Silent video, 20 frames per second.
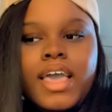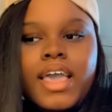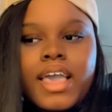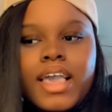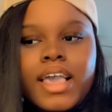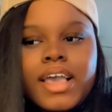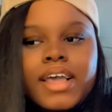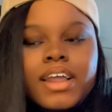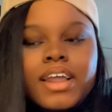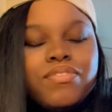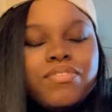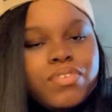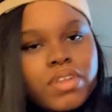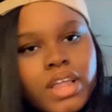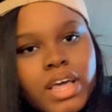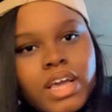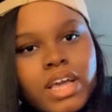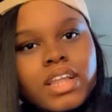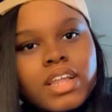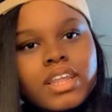And I feel
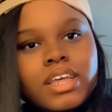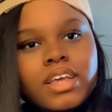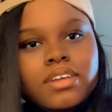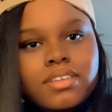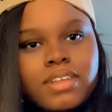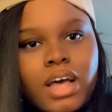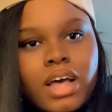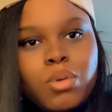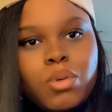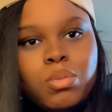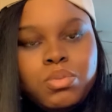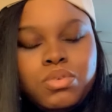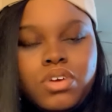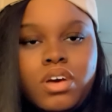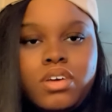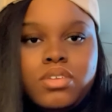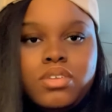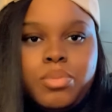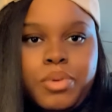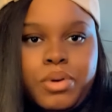like Aaliyah's album
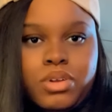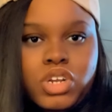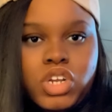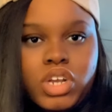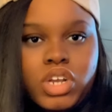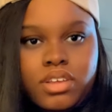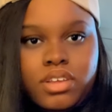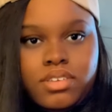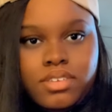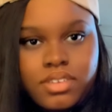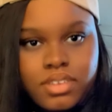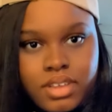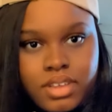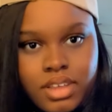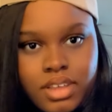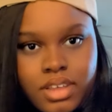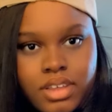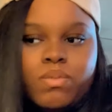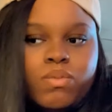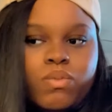talks about
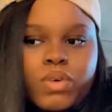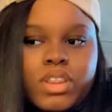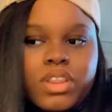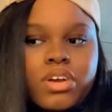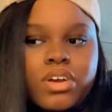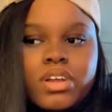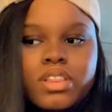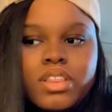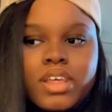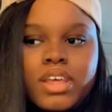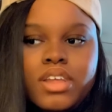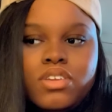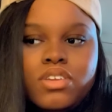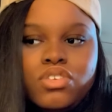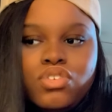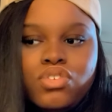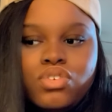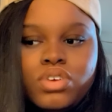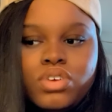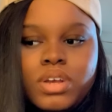Jay-Z. When they're in the
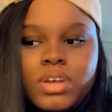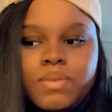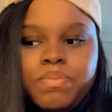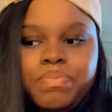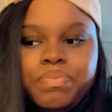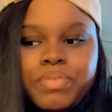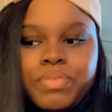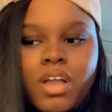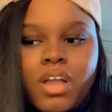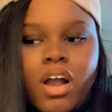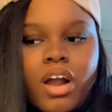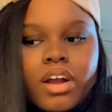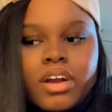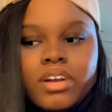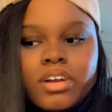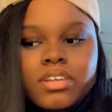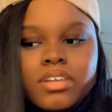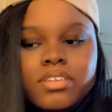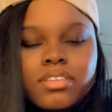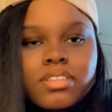industry,
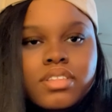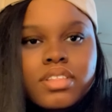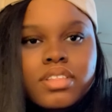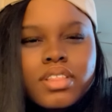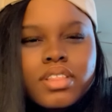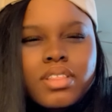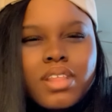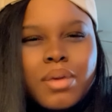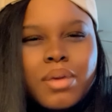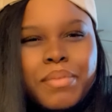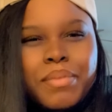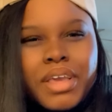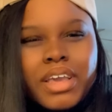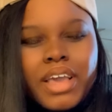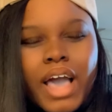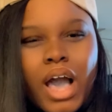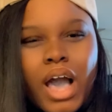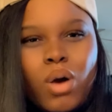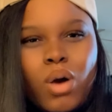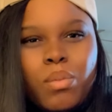artists, they make
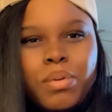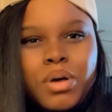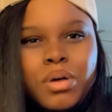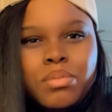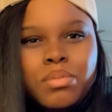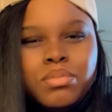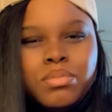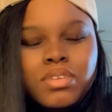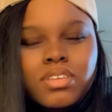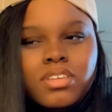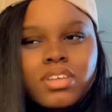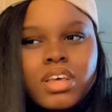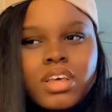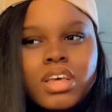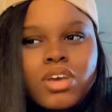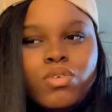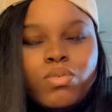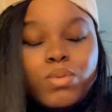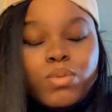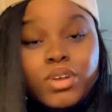albums
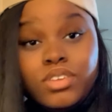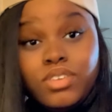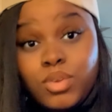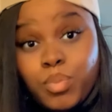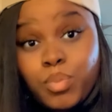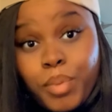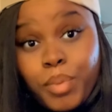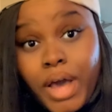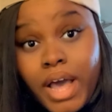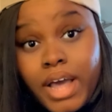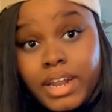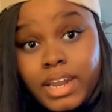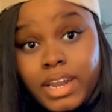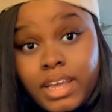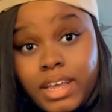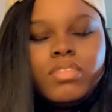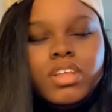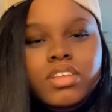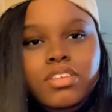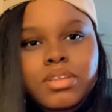
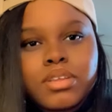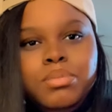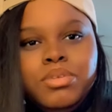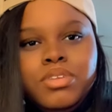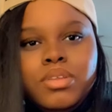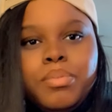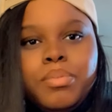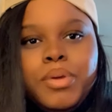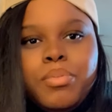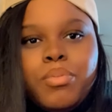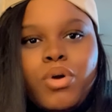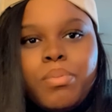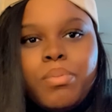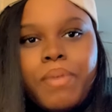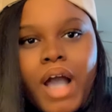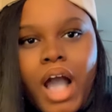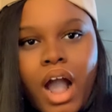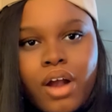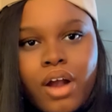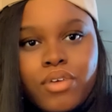responding. It seems to be more
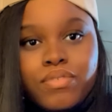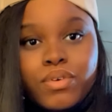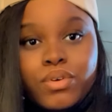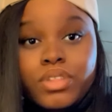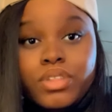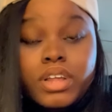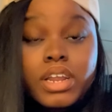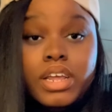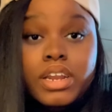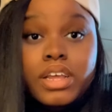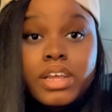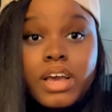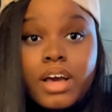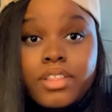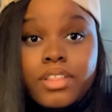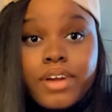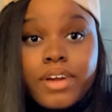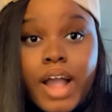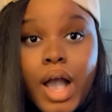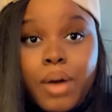powerful than any
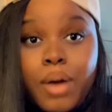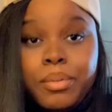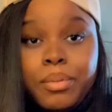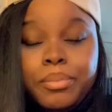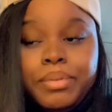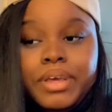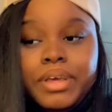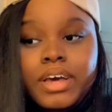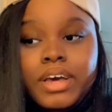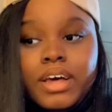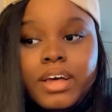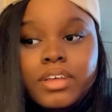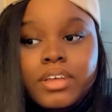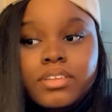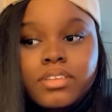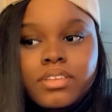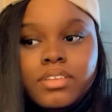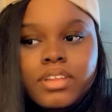other album because